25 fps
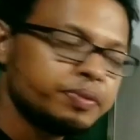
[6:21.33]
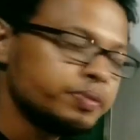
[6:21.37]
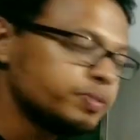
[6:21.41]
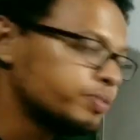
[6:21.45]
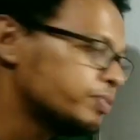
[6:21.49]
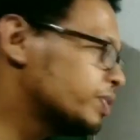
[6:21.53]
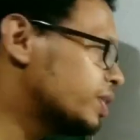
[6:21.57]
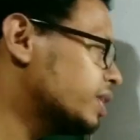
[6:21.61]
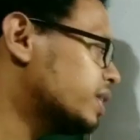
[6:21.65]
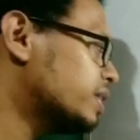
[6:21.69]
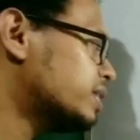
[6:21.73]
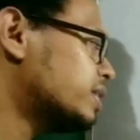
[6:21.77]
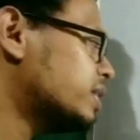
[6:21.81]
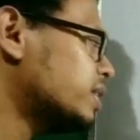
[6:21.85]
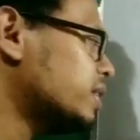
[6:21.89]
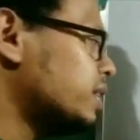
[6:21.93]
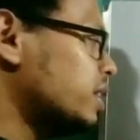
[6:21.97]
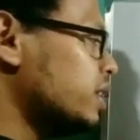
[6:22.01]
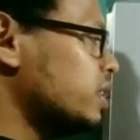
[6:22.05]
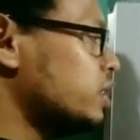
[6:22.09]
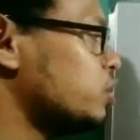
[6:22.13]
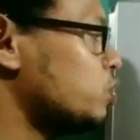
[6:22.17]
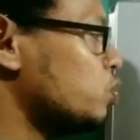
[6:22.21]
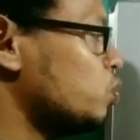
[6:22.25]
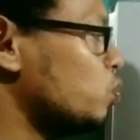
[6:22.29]
Then see,
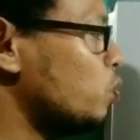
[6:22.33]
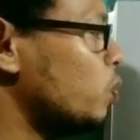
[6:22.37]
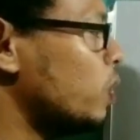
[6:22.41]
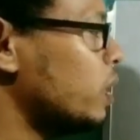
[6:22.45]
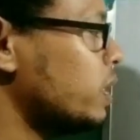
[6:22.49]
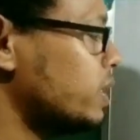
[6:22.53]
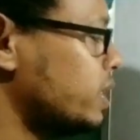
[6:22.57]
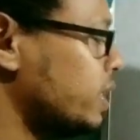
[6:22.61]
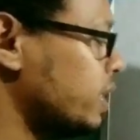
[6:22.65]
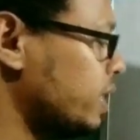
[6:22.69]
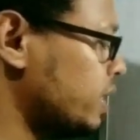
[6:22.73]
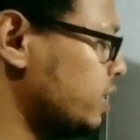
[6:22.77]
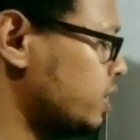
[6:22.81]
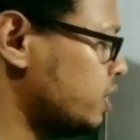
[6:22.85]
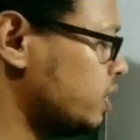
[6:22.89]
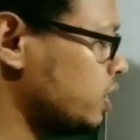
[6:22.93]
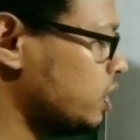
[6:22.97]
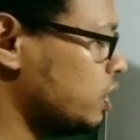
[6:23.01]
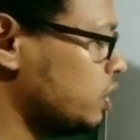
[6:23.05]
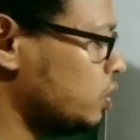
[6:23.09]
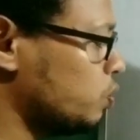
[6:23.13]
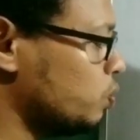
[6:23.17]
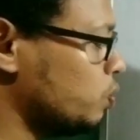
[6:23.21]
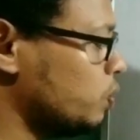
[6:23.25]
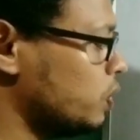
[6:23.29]
these two are series,
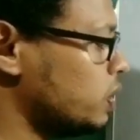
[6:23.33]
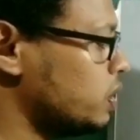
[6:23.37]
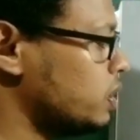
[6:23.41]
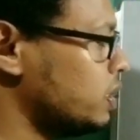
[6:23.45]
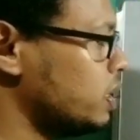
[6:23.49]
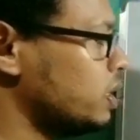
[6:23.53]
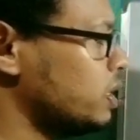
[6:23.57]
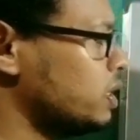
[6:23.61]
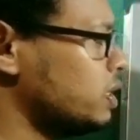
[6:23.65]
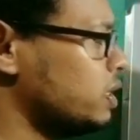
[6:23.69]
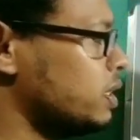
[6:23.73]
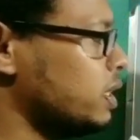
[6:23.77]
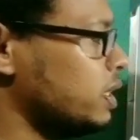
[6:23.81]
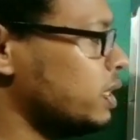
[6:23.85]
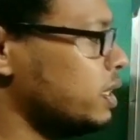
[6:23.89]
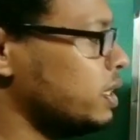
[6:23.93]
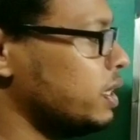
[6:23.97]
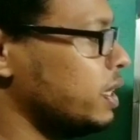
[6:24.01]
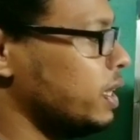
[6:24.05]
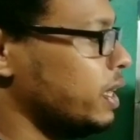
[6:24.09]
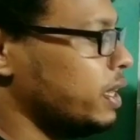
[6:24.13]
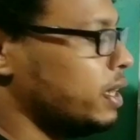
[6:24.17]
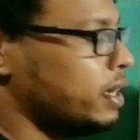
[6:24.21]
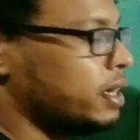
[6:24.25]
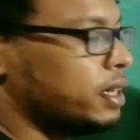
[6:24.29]
then
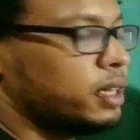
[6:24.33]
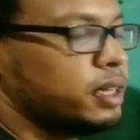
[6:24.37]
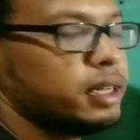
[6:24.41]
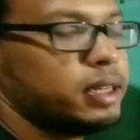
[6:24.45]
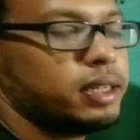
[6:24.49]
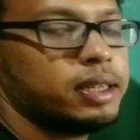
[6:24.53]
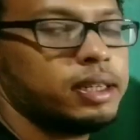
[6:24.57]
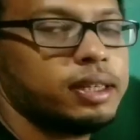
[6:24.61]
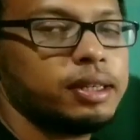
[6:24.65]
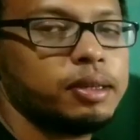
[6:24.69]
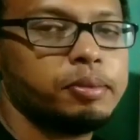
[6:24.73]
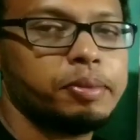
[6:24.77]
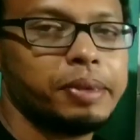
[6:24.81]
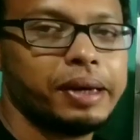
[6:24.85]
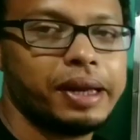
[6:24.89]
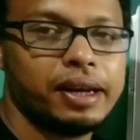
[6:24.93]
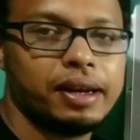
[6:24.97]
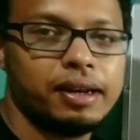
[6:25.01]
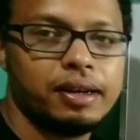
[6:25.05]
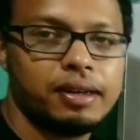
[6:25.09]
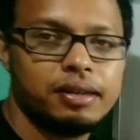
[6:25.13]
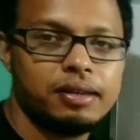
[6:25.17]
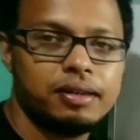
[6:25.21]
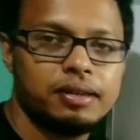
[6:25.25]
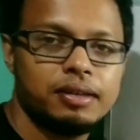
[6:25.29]
they are connected in
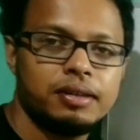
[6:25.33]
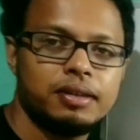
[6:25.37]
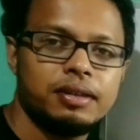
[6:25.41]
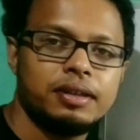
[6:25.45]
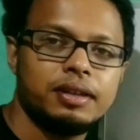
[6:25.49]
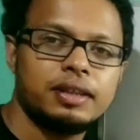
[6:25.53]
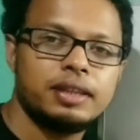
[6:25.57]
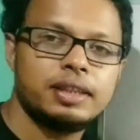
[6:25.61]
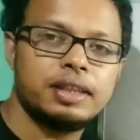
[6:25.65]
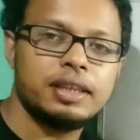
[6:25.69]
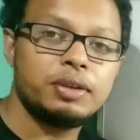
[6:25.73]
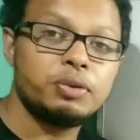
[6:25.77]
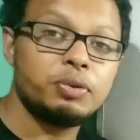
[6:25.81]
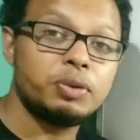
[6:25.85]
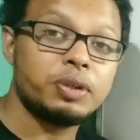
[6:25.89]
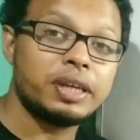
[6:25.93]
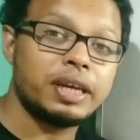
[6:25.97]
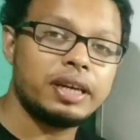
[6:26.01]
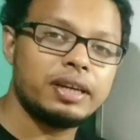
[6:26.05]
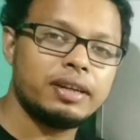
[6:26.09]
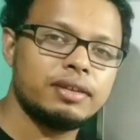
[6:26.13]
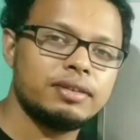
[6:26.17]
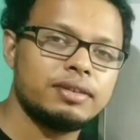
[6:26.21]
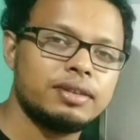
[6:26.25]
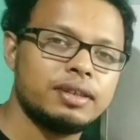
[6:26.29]
parallel. Then we
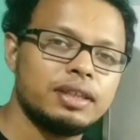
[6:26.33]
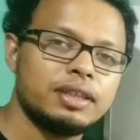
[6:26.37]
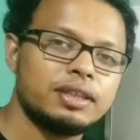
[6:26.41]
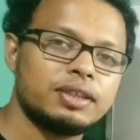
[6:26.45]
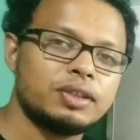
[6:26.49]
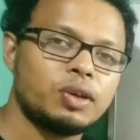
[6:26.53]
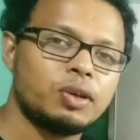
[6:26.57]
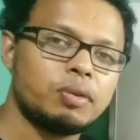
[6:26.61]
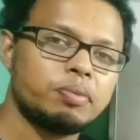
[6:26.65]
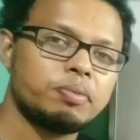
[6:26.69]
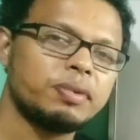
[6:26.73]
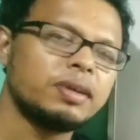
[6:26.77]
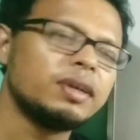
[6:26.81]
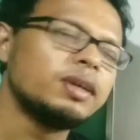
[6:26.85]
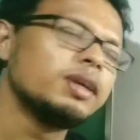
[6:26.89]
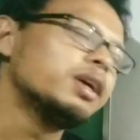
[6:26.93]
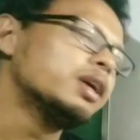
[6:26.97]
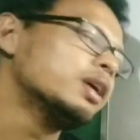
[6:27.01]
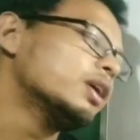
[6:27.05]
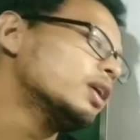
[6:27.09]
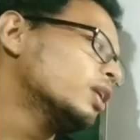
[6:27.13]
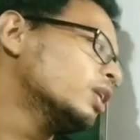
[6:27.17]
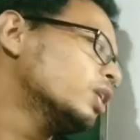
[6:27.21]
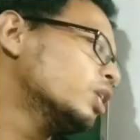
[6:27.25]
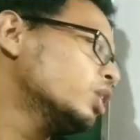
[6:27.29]
can easily solve.
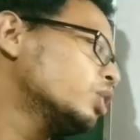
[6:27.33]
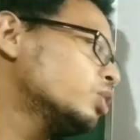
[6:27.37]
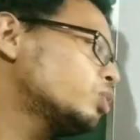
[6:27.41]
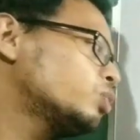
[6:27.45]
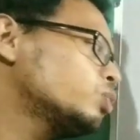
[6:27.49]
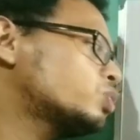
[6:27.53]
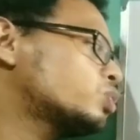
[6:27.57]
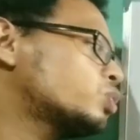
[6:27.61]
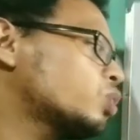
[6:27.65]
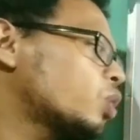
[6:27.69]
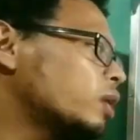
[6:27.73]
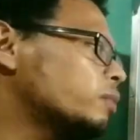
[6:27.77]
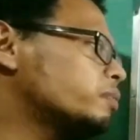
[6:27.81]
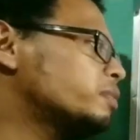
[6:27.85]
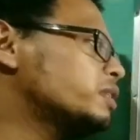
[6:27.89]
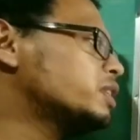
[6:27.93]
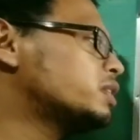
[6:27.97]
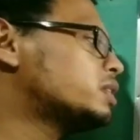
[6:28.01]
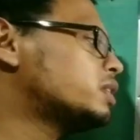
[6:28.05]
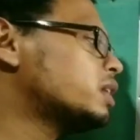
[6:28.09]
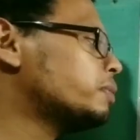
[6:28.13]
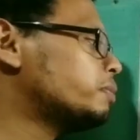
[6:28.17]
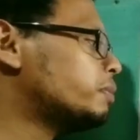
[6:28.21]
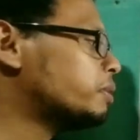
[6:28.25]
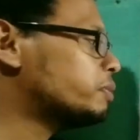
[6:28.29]
To solve this
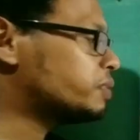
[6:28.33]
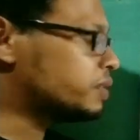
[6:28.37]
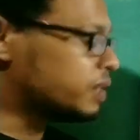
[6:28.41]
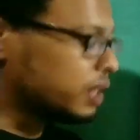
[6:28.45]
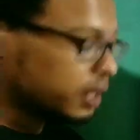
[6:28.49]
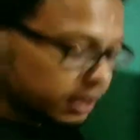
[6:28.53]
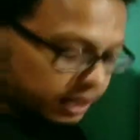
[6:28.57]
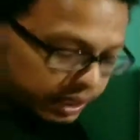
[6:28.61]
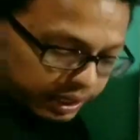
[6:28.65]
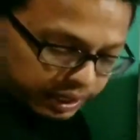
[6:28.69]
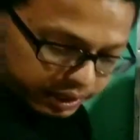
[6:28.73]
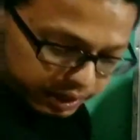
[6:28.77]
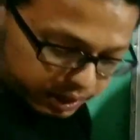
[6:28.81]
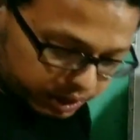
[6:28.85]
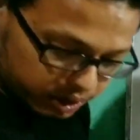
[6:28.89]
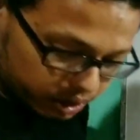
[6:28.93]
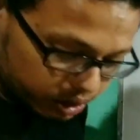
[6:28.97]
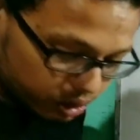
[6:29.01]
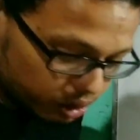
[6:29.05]
type of circuit,